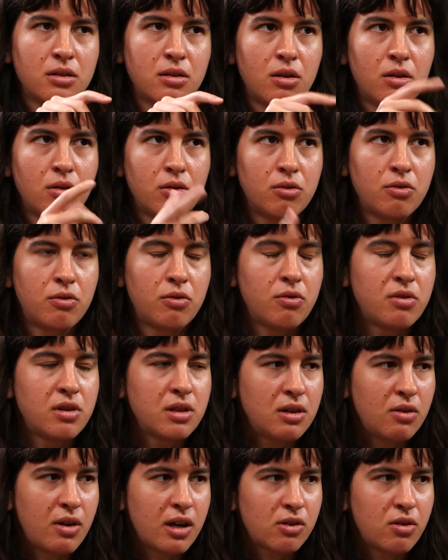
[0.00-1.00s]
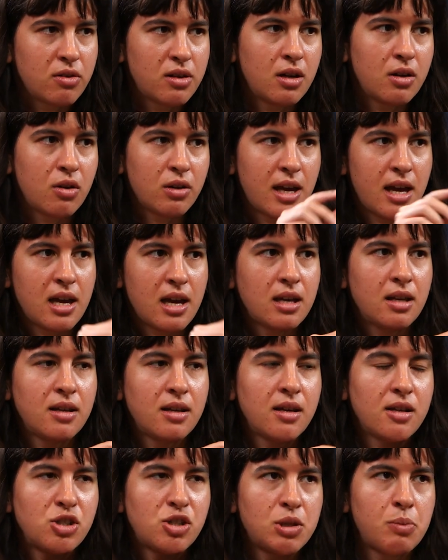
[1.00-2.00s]
of the director that
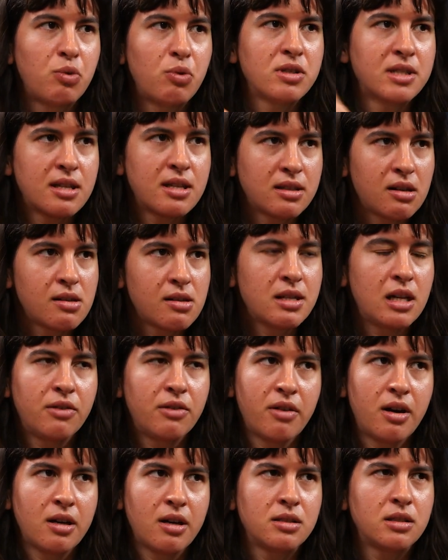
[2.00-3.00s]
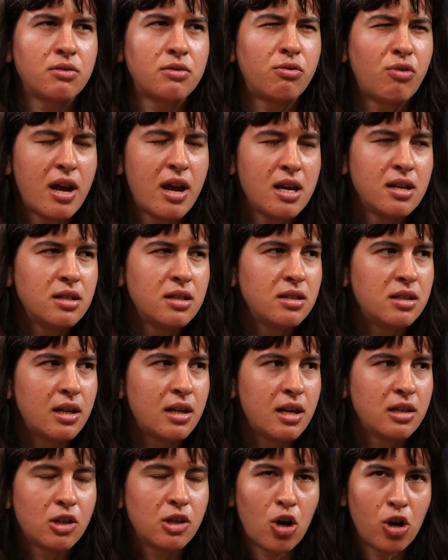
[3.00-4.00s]
she presents herself as friend
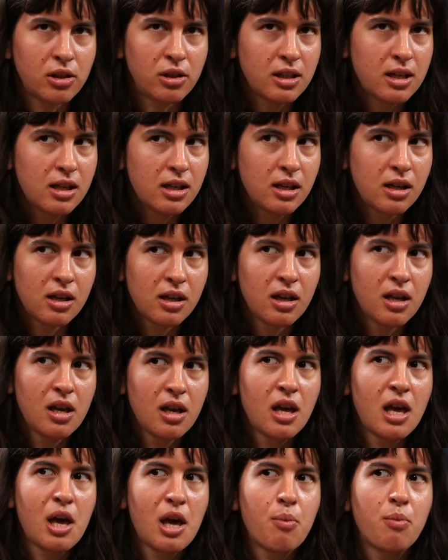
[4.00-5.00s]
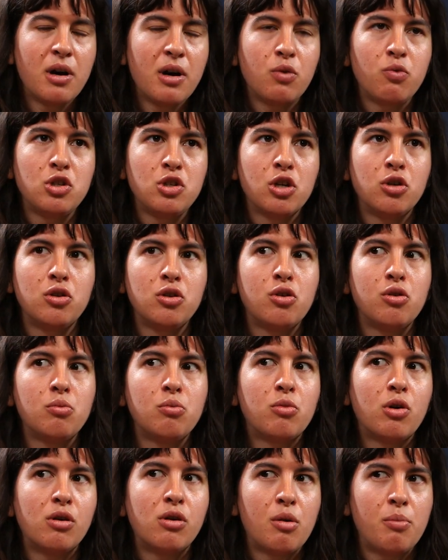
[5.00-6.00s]
and colleague, but we don't know
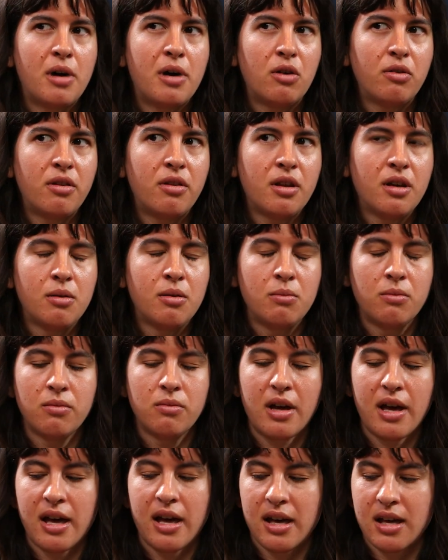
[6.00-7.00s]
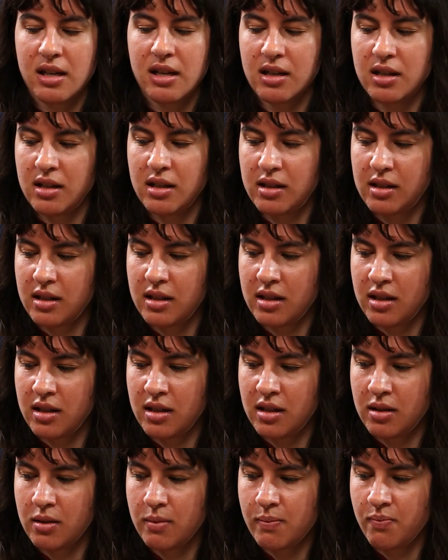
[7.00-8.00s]
more about them. And
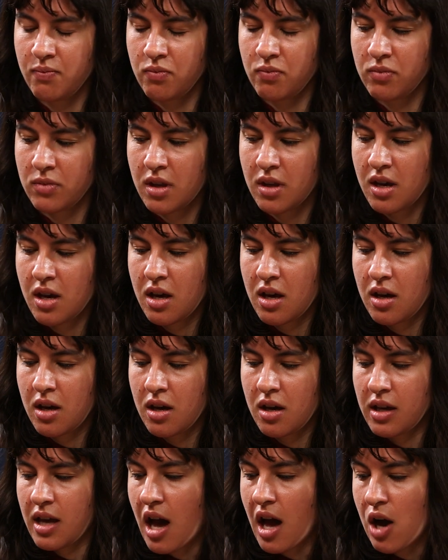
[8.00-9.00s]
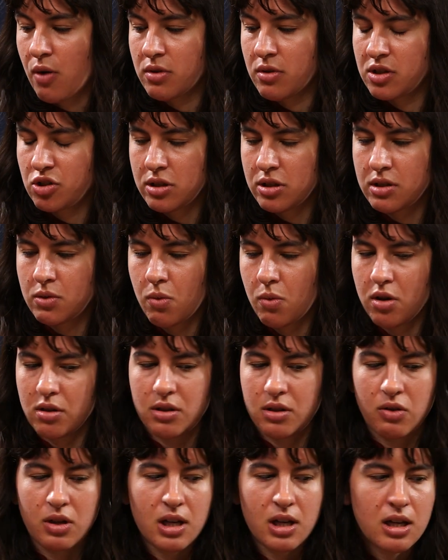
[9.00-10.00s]
I was just
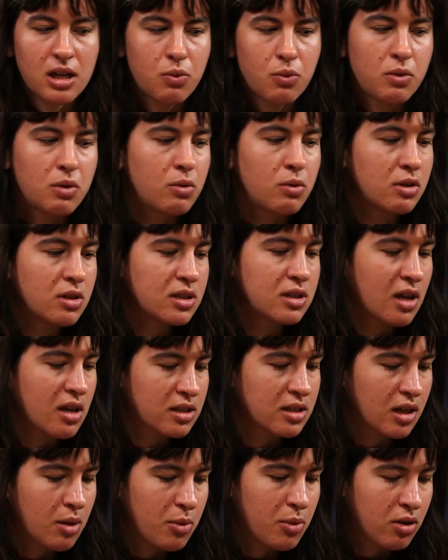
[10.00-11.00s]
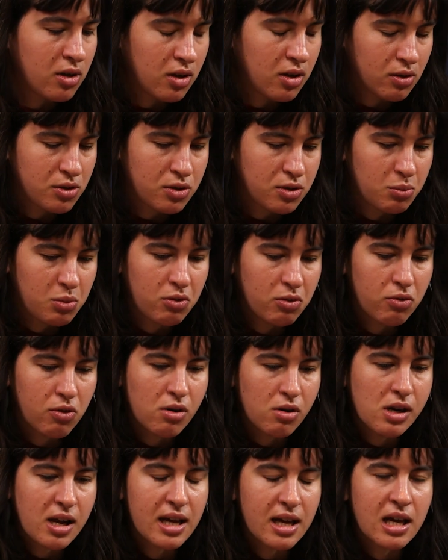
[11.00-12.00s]
wondering, we were discussing about it also before,